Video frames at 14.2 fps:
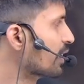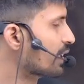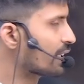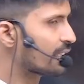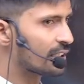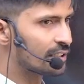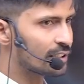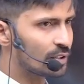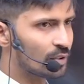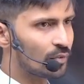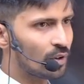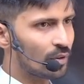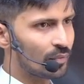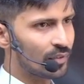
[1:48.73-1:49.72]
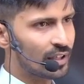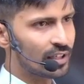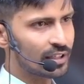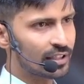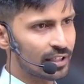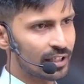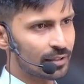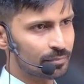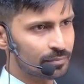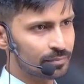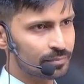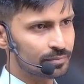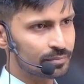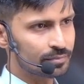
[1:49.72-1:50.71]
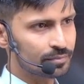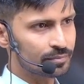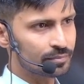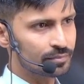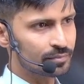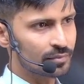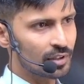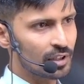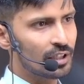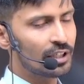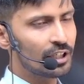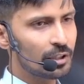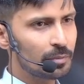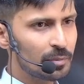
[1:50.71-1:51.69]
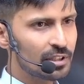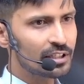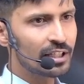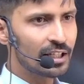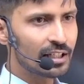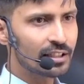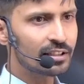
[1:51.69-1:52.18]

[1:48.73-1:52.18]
than 0, from where it came. It means that